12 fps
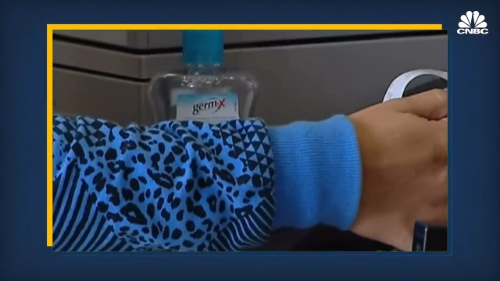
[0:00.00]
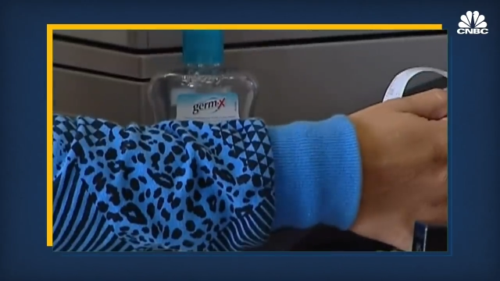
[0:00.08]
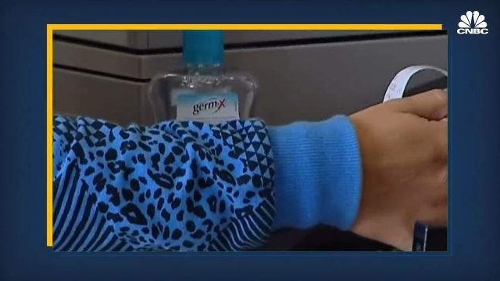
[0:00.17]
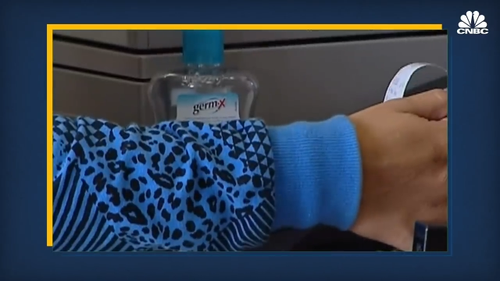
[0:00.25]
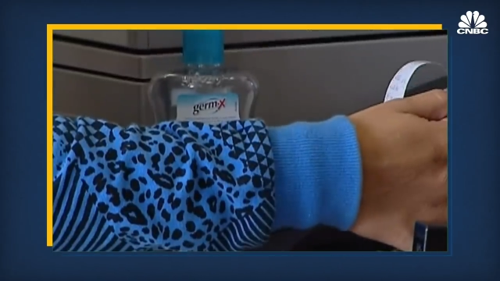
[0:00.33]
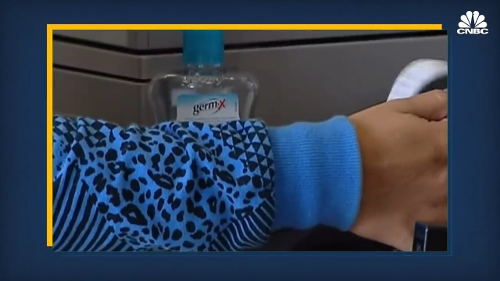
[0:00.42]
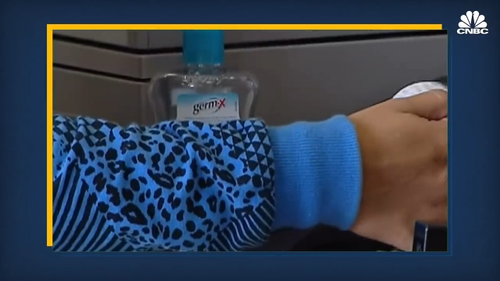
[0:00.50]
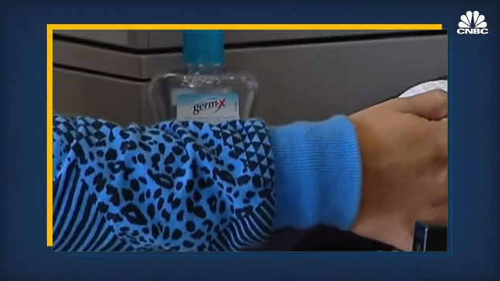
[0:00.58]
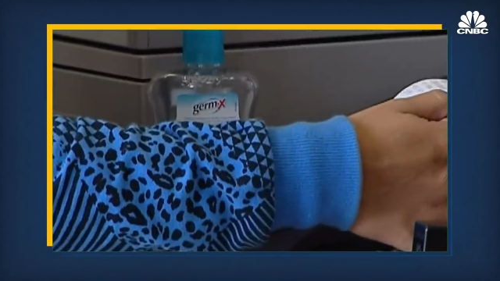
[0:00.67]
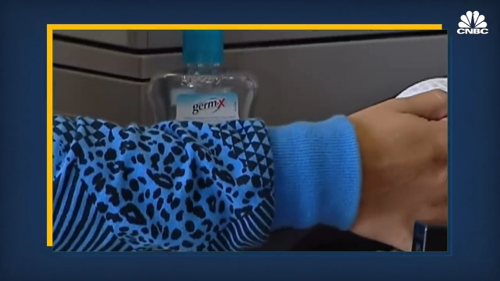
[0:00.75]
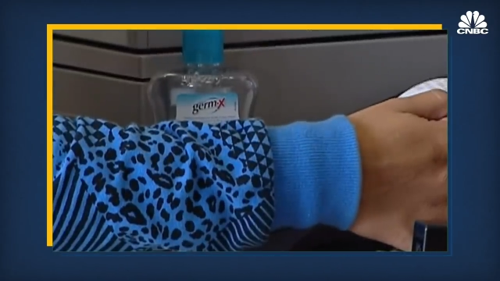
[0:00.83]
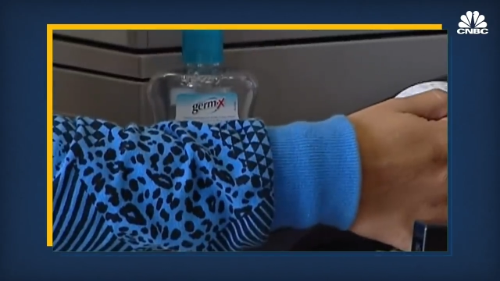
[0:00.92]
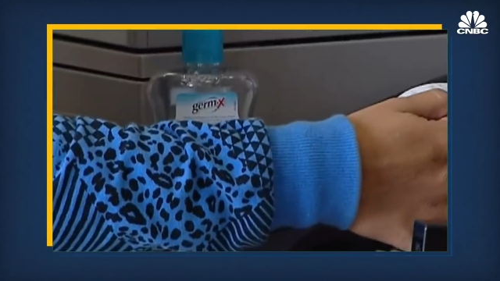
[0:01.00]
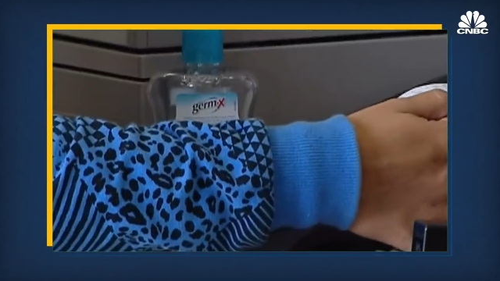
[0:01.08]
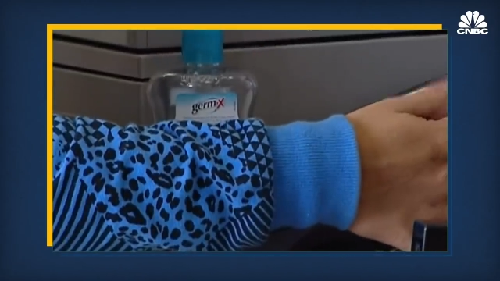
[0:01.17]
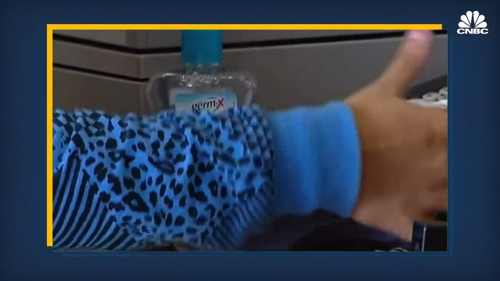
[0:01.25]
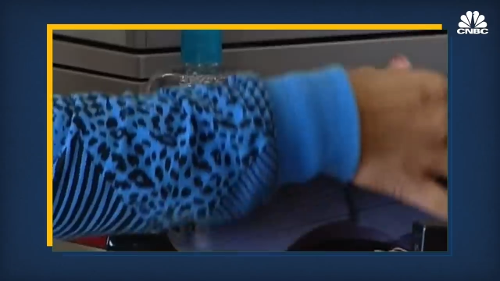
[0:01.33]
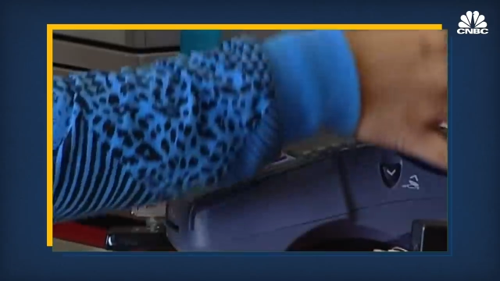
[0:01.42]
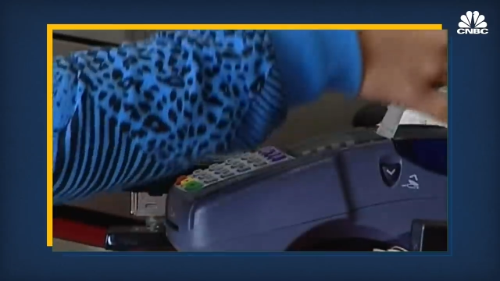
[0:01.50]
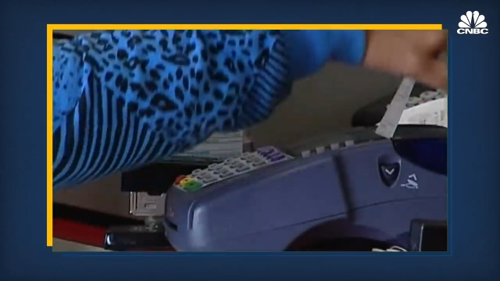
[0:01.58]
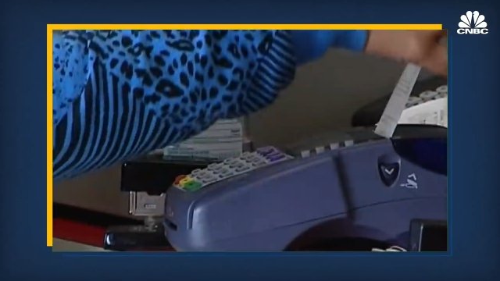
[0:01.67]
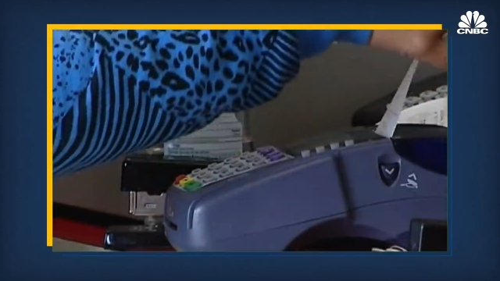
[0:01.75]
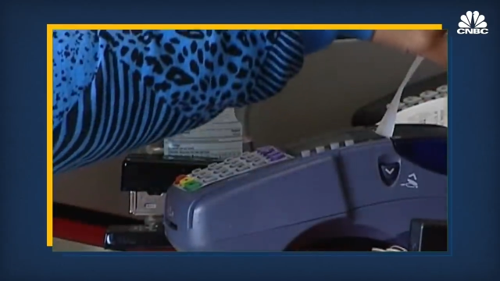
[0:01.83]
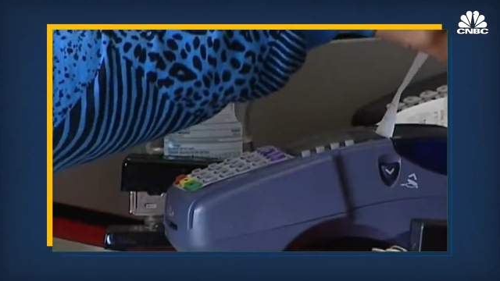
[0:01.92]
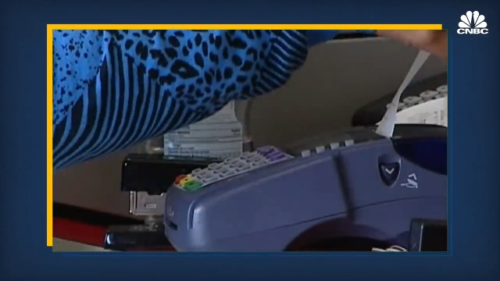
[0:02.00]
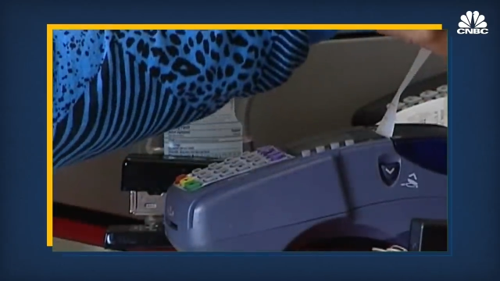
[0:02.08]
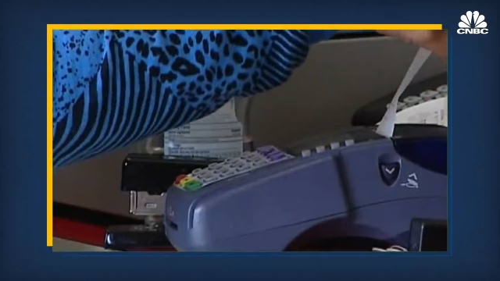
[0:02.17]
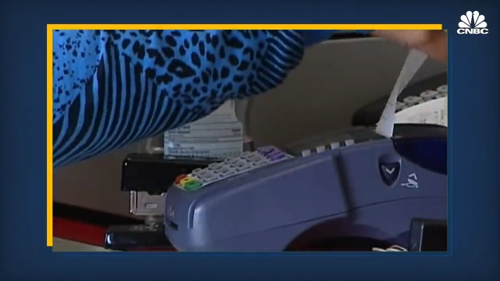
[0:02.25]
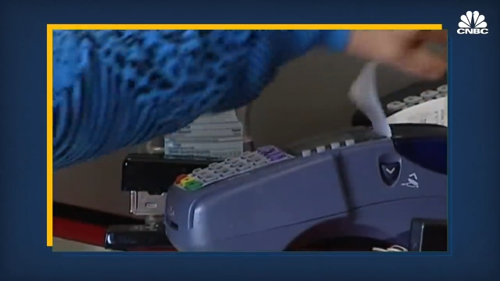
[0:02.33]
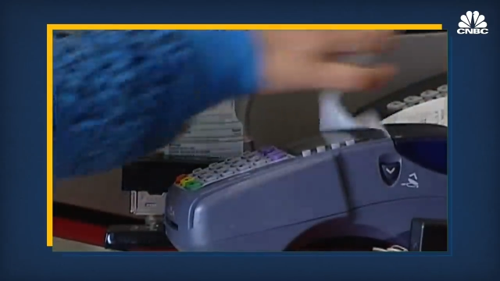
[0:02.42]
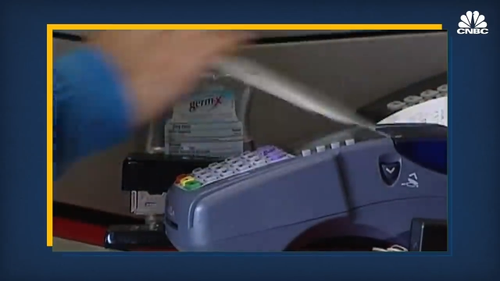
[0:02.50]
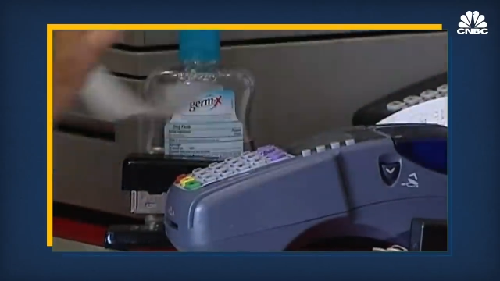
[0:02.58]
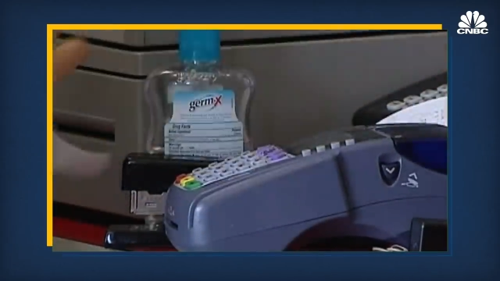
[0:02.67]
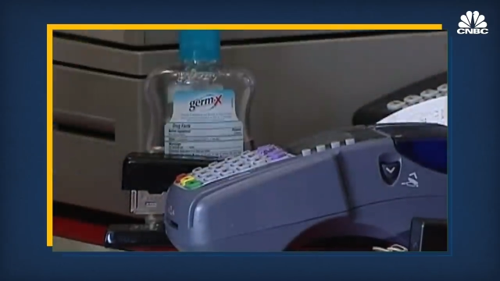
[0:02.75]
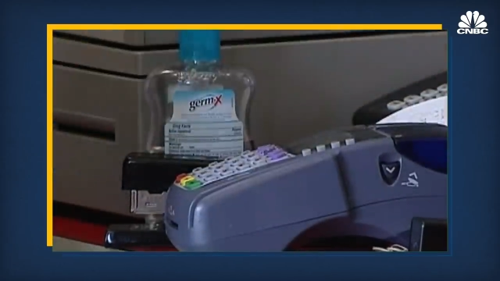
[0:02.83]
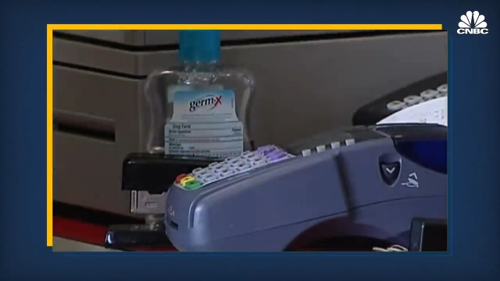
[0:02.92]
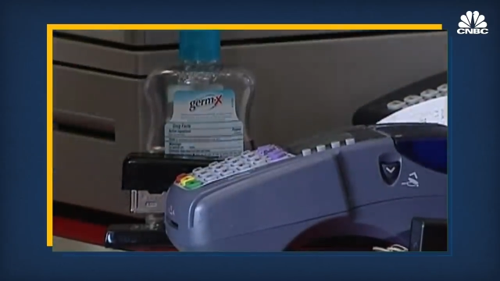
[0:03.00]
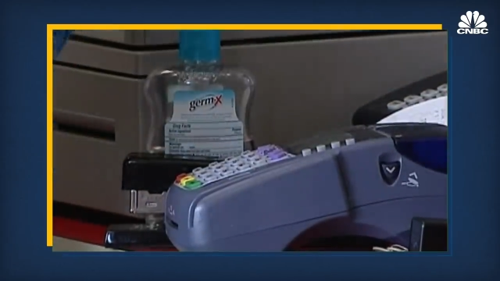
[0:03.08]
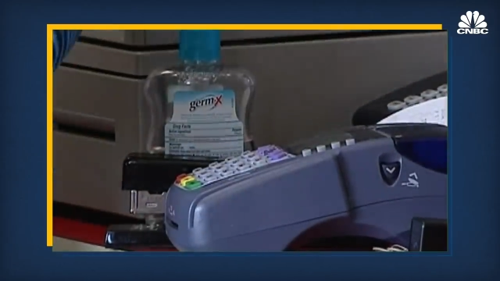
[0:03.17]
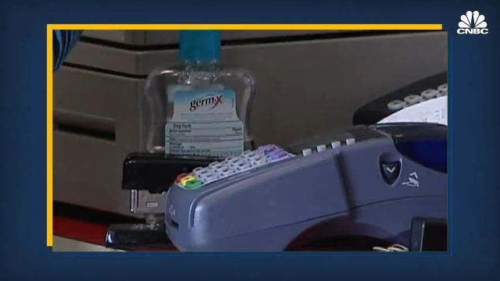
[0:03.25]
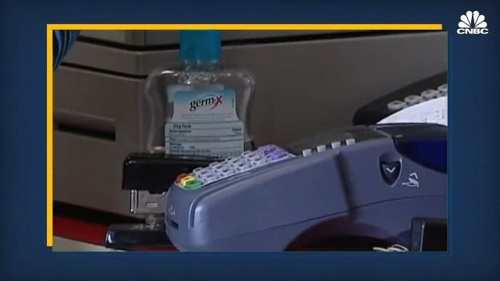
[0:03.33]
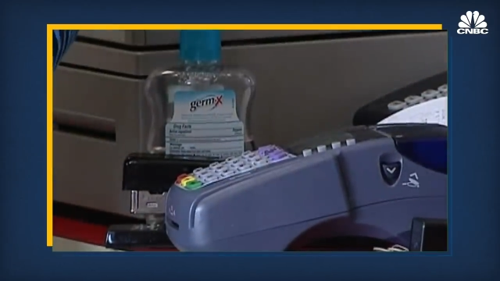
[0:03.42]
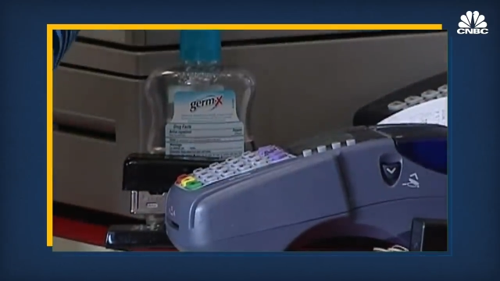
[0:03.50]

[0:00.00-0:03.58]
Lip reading: Nobody's mouth can be seen.